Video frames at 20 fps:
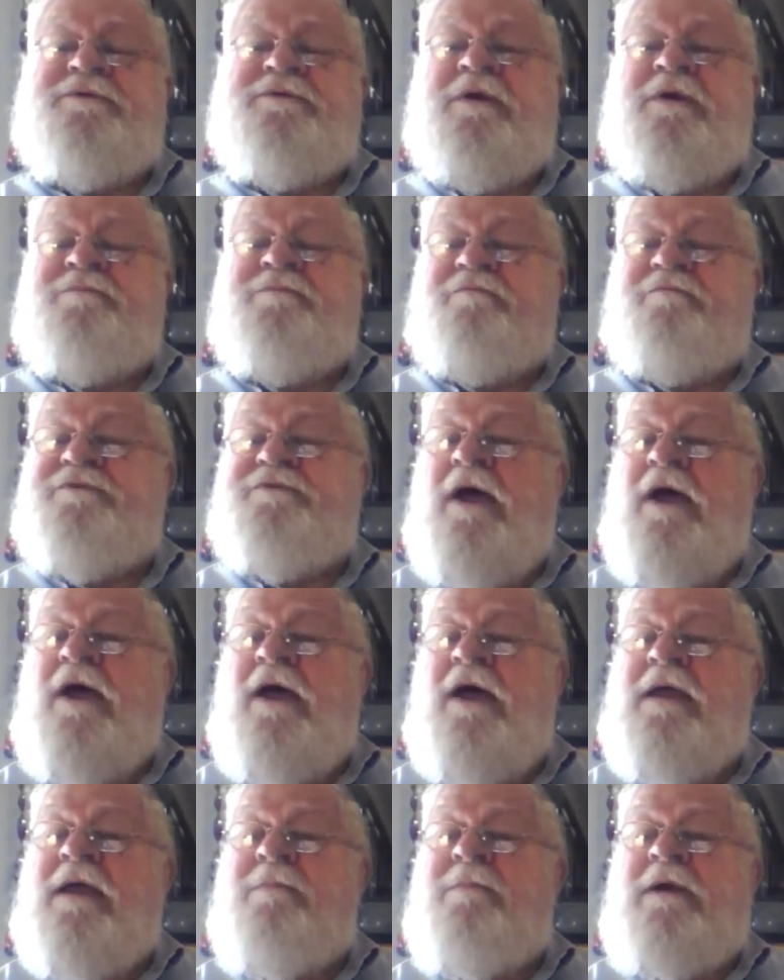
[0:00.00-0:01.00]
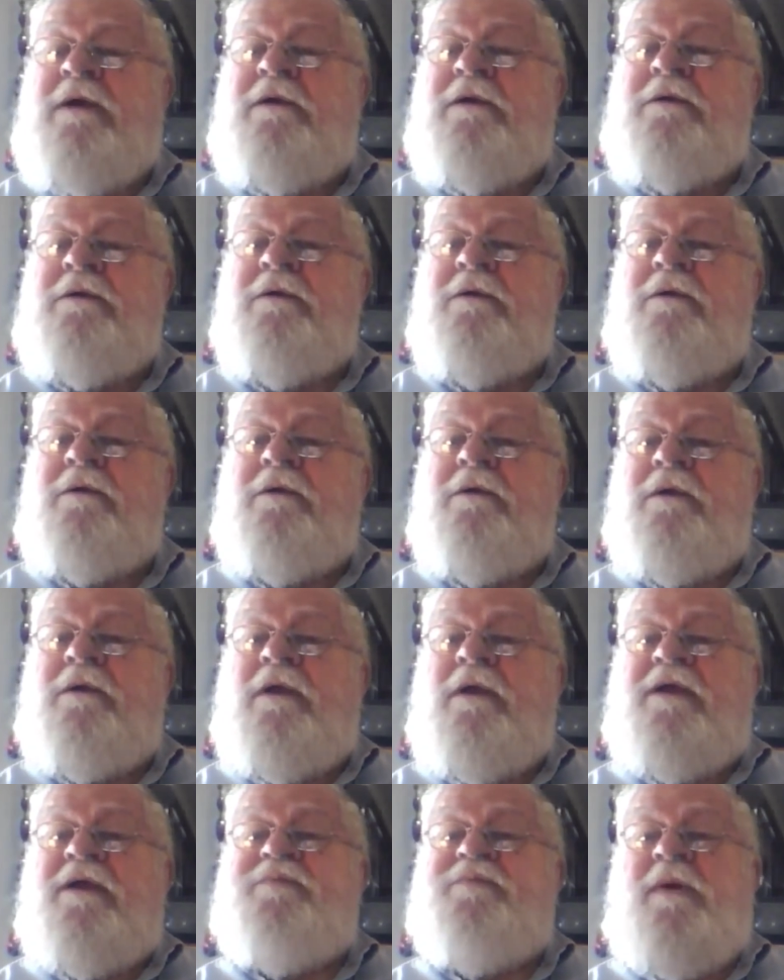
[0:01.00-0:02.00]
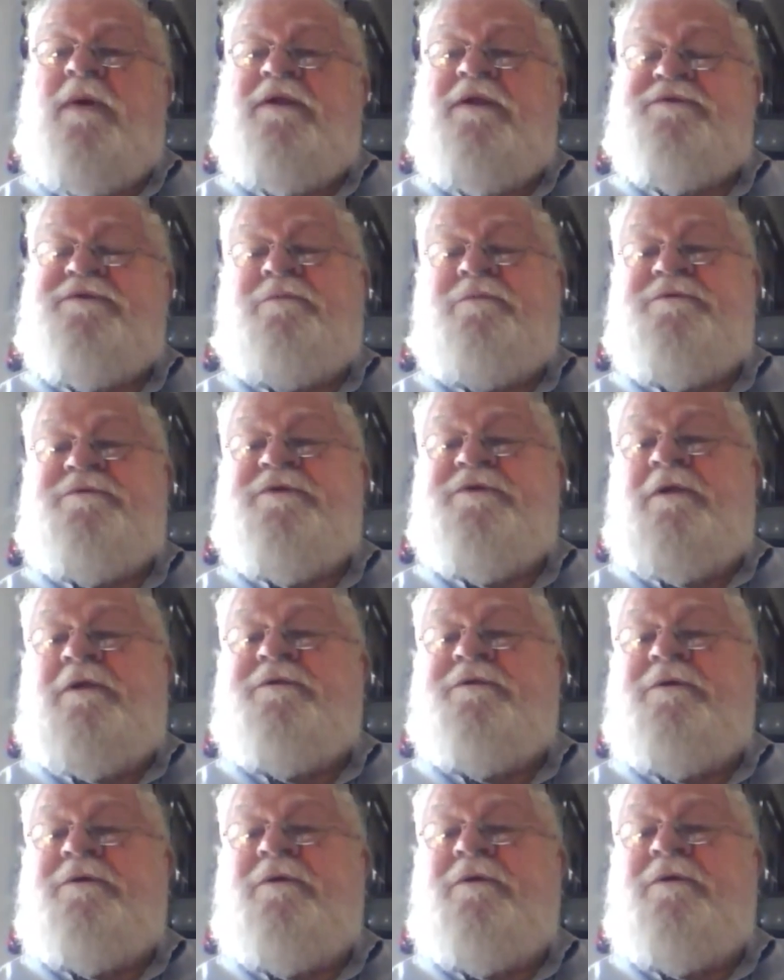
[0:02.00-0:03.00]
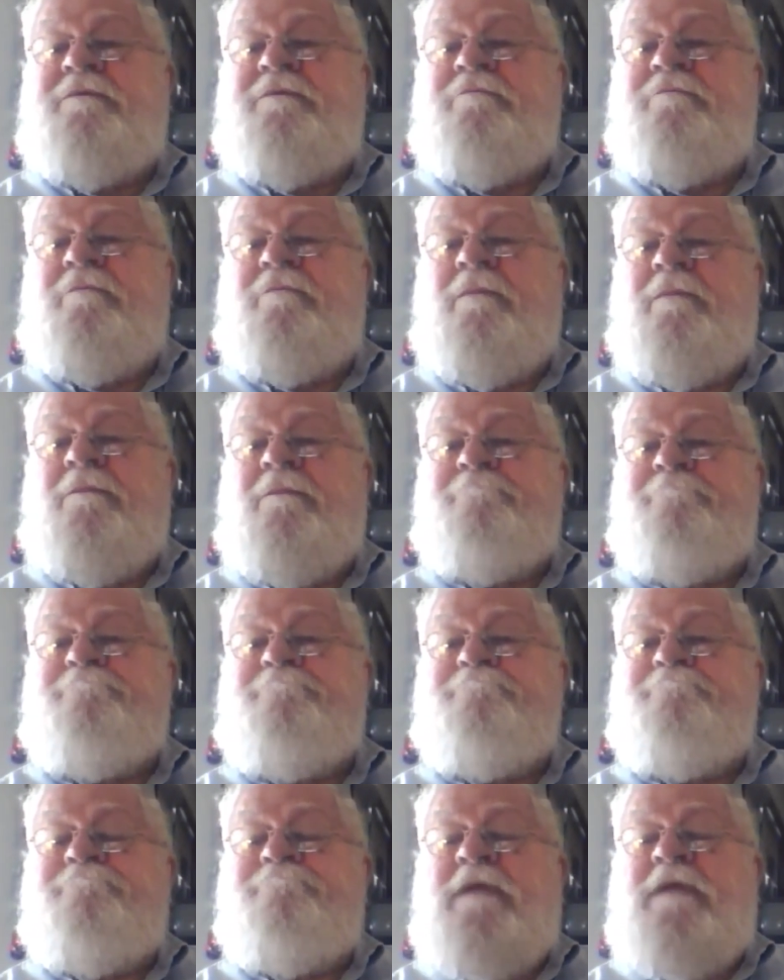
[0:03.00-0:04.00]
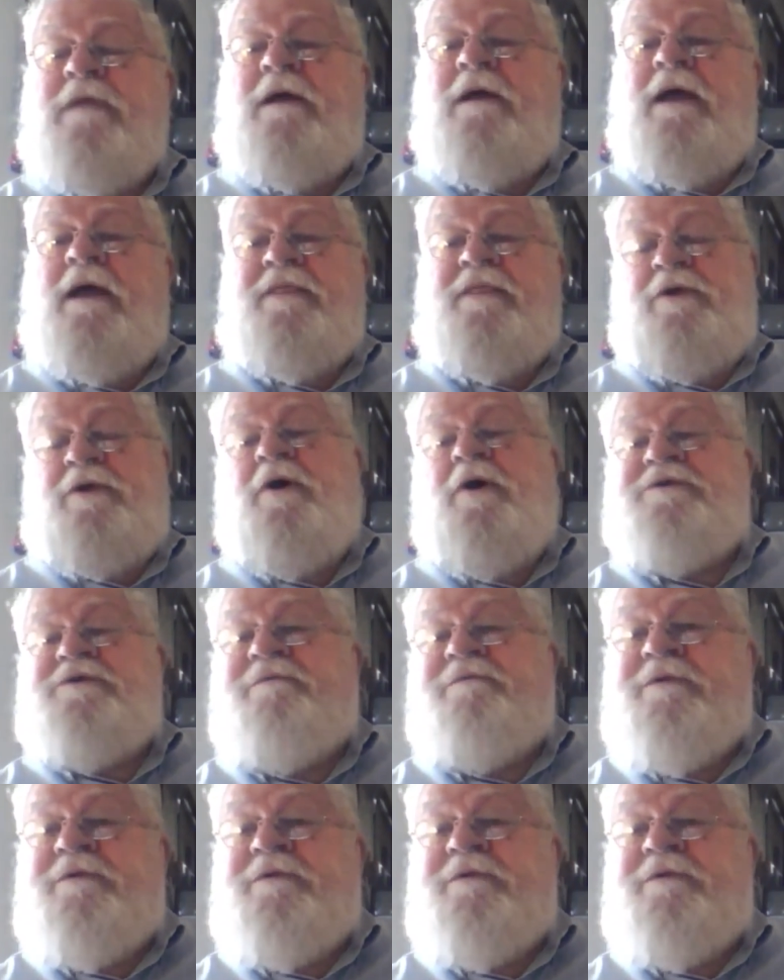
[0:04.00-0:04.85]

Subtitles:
in terms of time, as well as the result. And the cost of